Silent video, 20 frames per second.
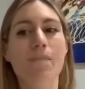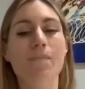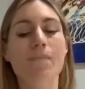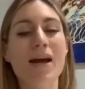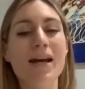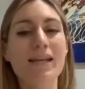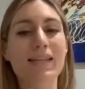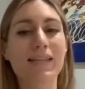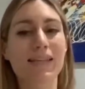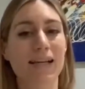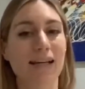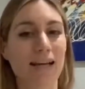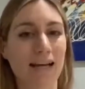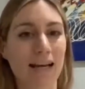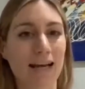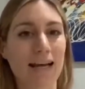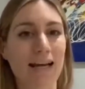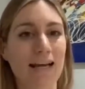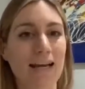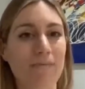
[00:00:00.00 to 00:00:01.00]

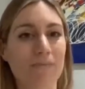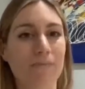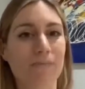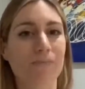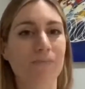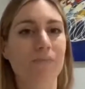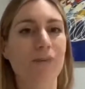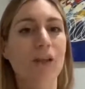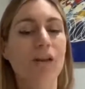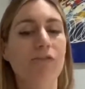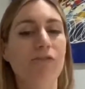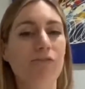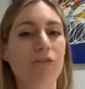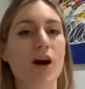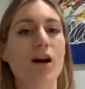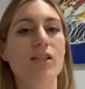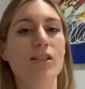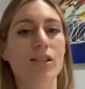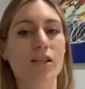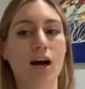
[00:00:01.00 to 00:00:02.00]
Basically, the
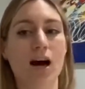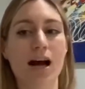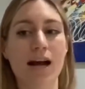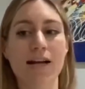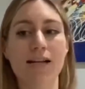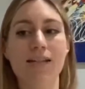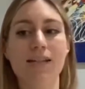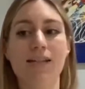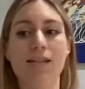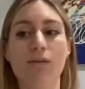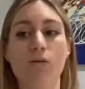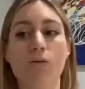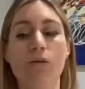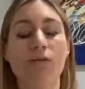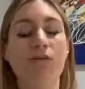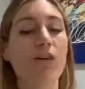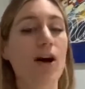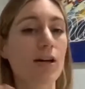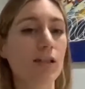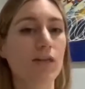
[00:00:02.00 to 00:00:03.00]
first night or the
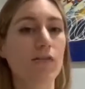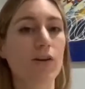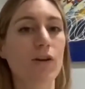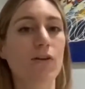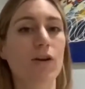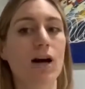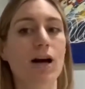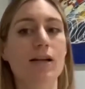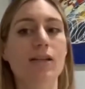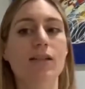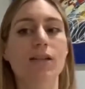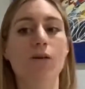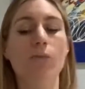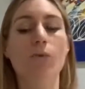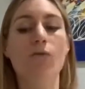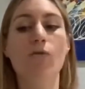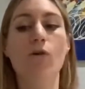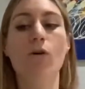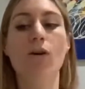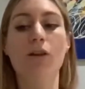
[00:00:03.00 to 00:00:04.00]
first few nights,
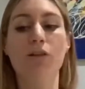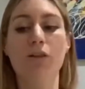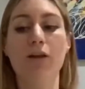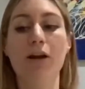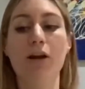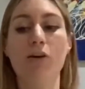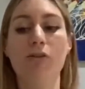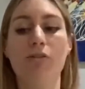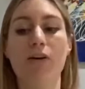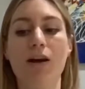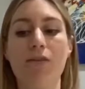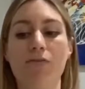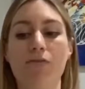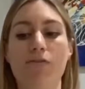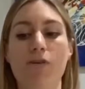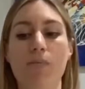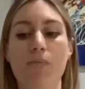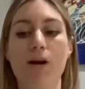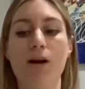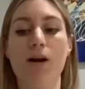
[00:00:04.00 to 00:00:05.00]
we've got to think of it
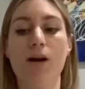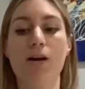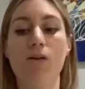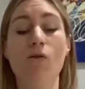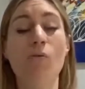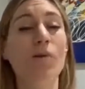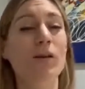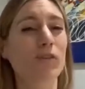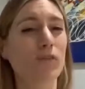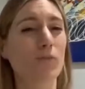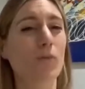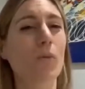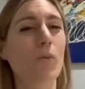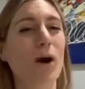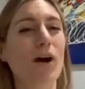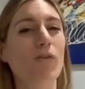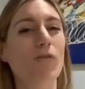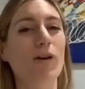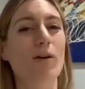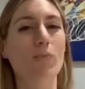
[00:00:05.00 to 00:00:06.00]
almost from a
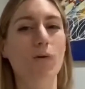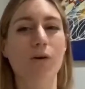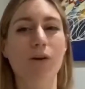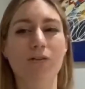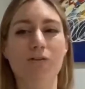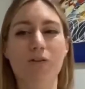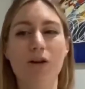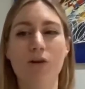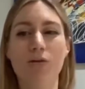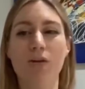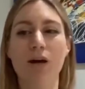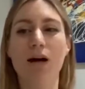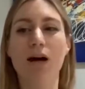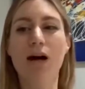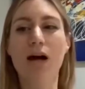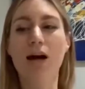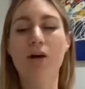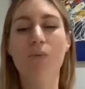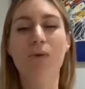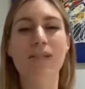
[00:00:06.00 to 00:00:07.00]
welfare point of view,
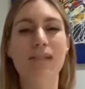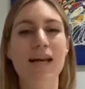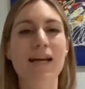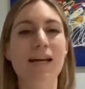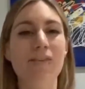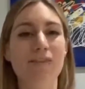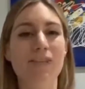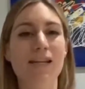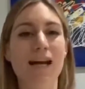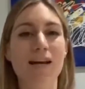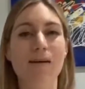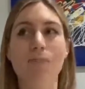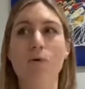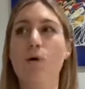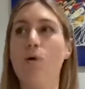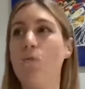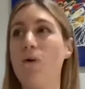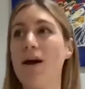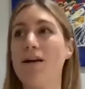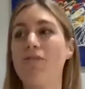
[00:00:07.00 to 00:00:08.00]
that we're taking this
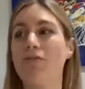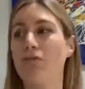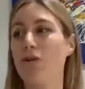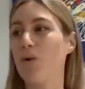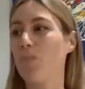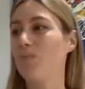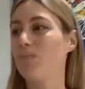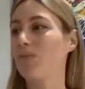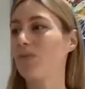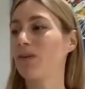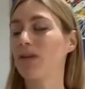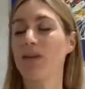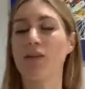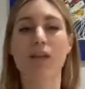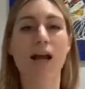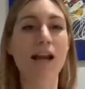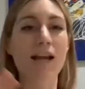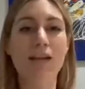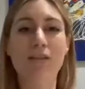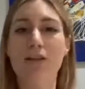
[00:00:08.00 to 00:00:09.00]
animal away from
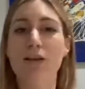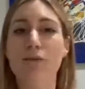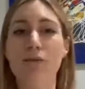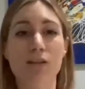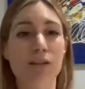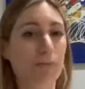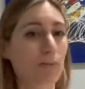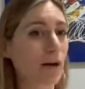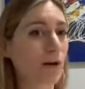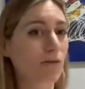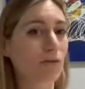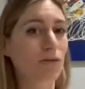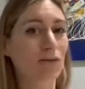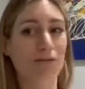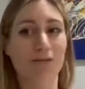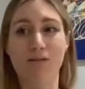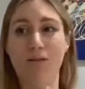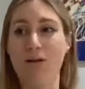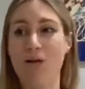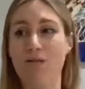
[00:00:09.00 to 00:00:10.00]
anything that
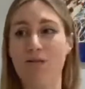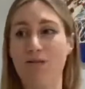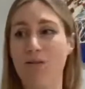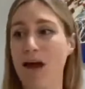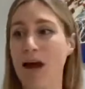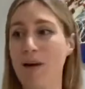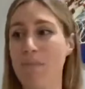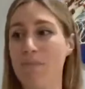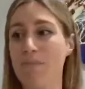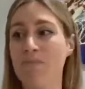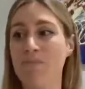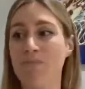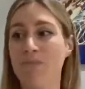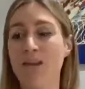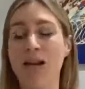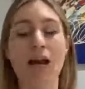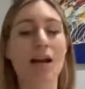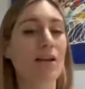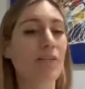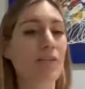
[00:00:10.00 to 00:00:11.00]
smells of them,
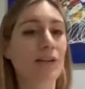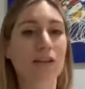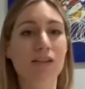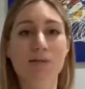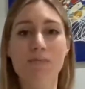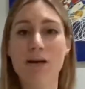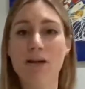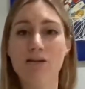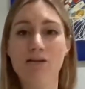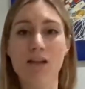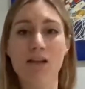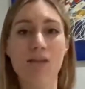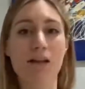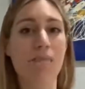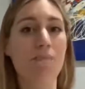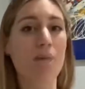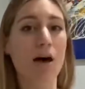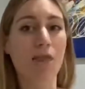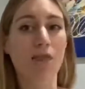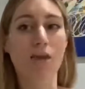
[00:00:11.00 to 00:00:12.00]
anything that smells like
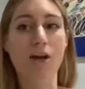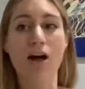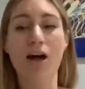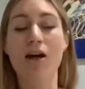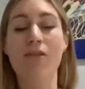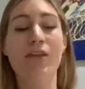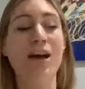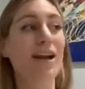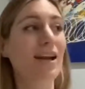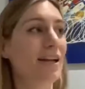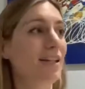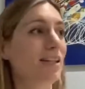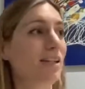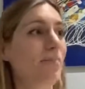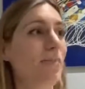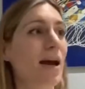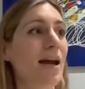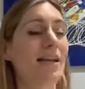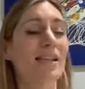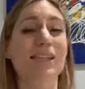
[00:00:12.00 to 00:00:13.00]
their mother, their litter
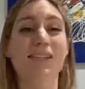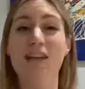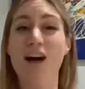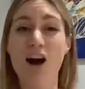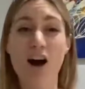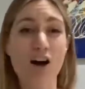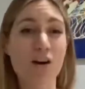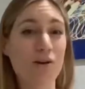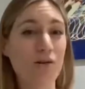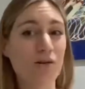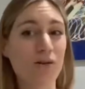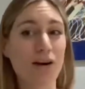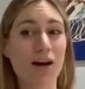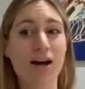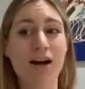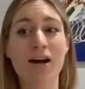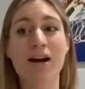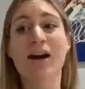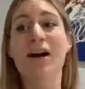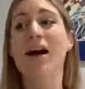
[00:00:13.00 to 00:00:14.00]
mates, the
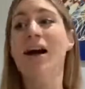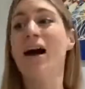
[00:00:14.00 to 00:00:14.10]
owner.